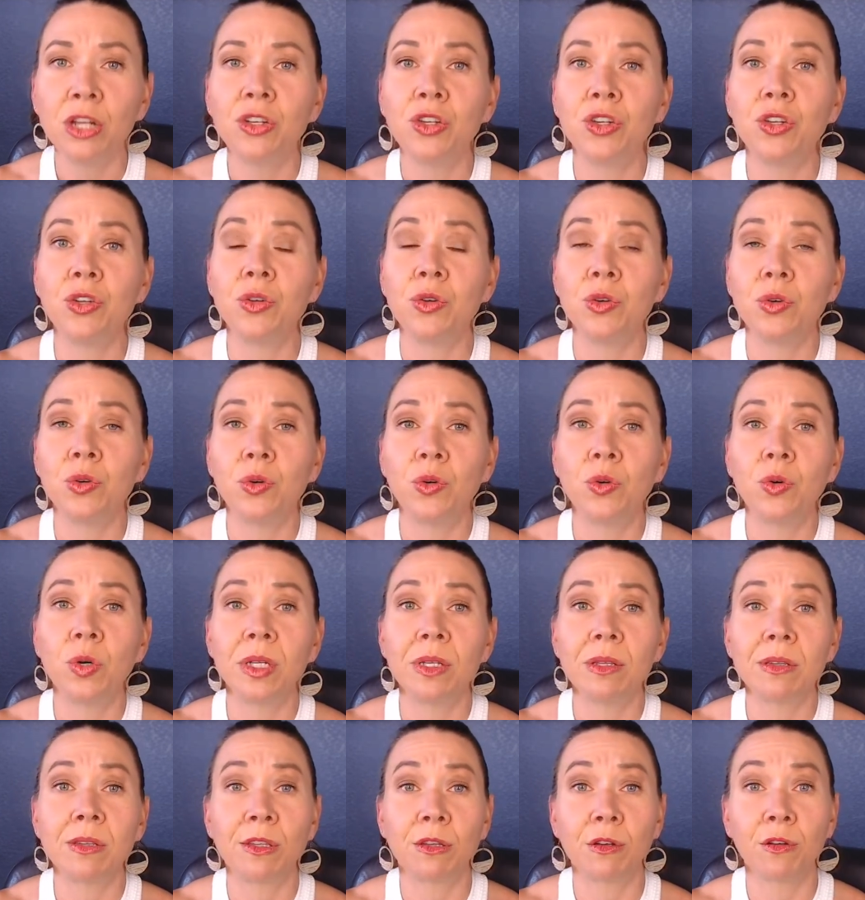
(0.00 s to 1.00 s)
to
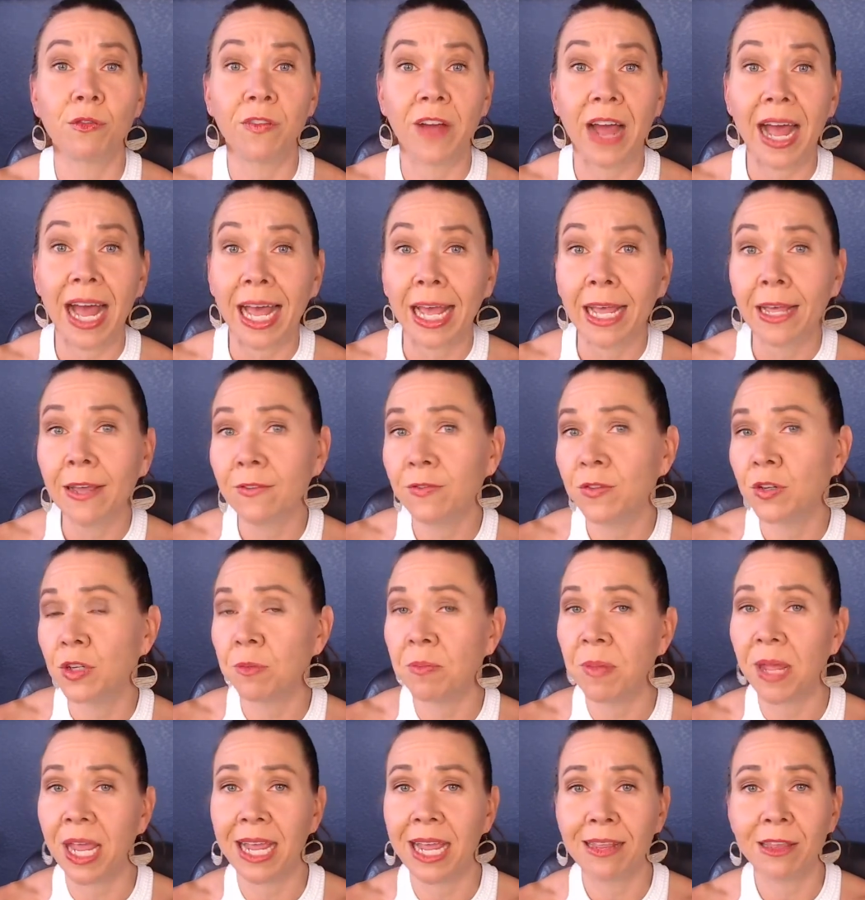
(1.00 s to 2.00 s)
survive, to
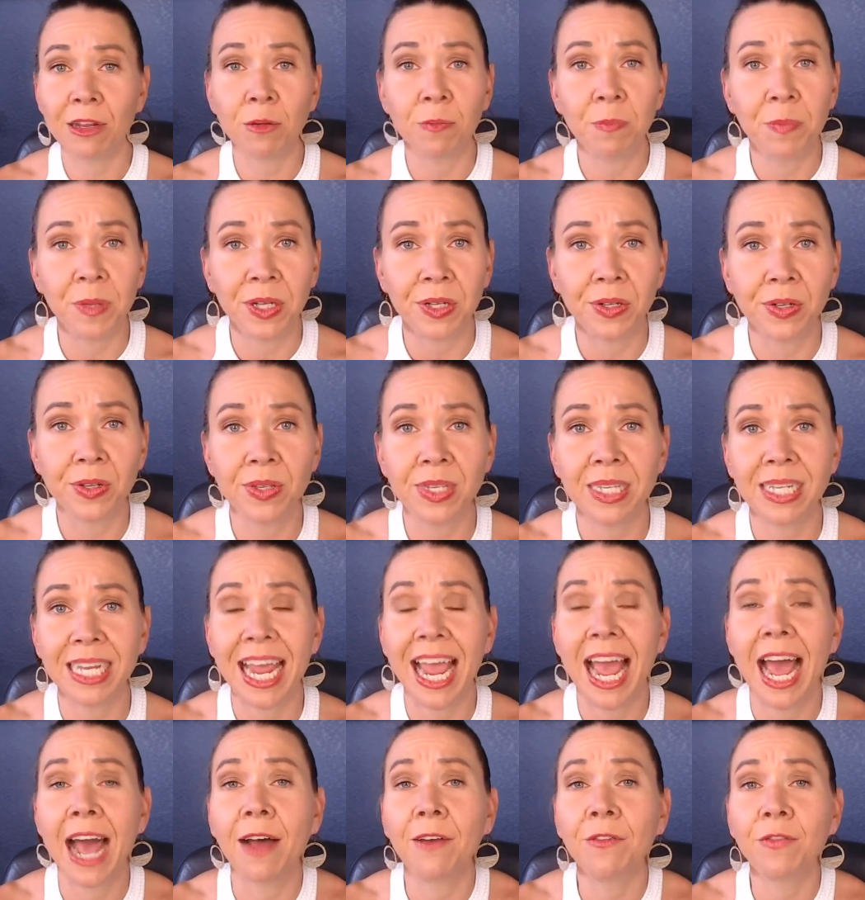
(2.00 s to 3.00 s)
pay their bills, to
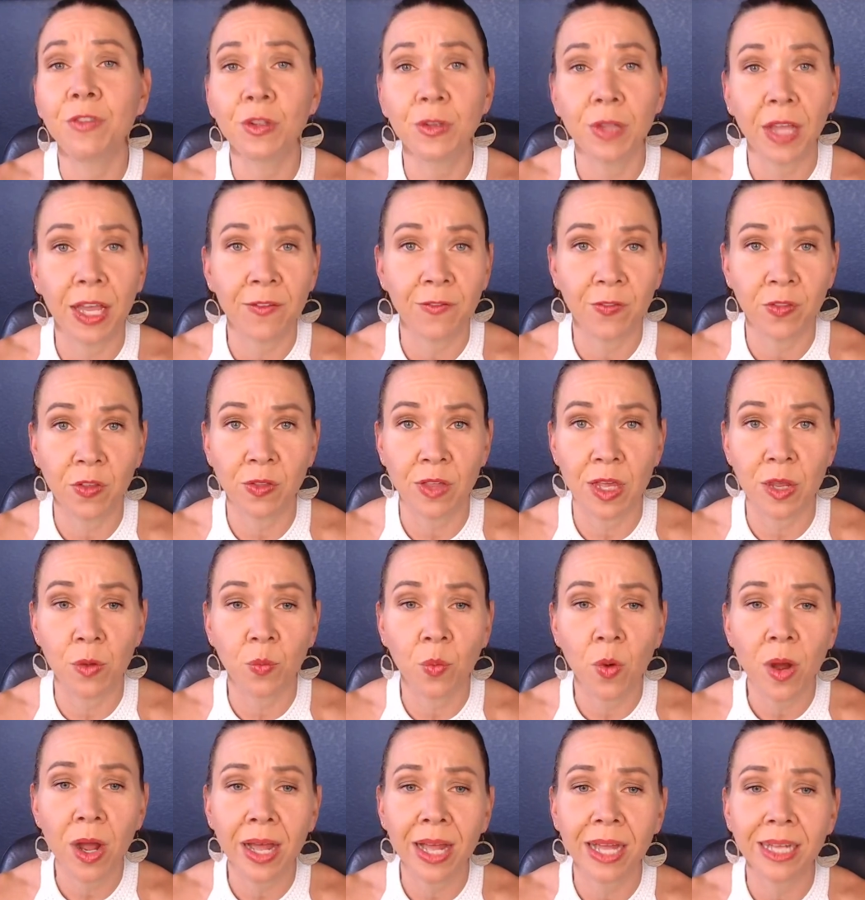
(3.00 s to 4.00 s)
have the life that they
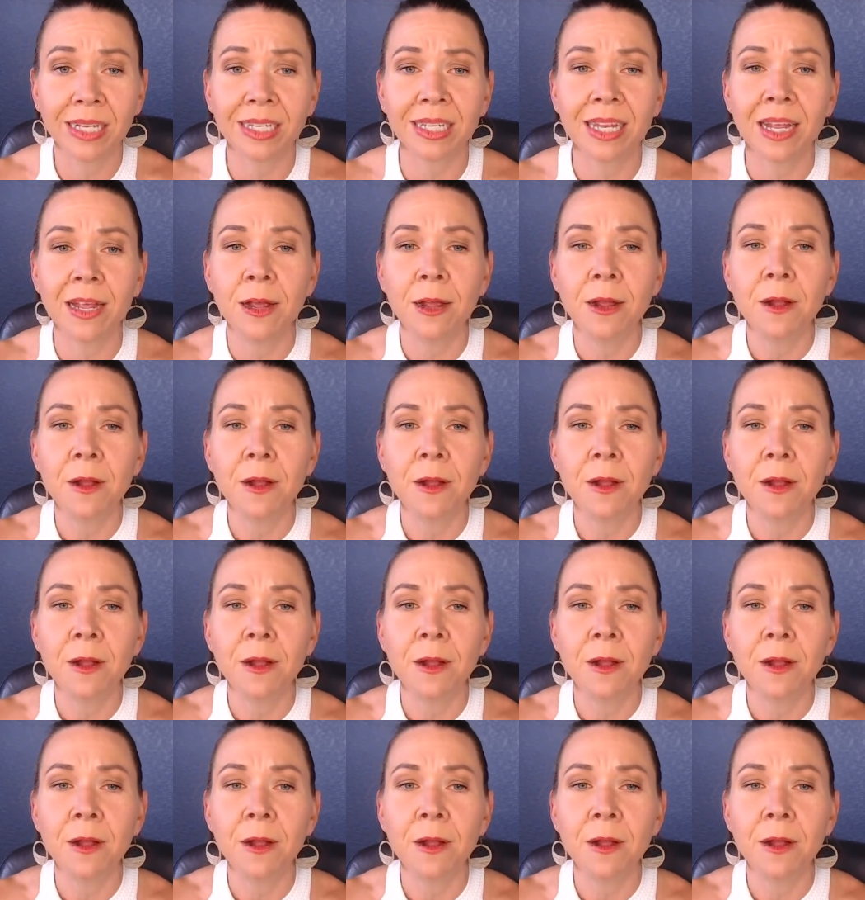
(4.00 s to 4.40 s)
want,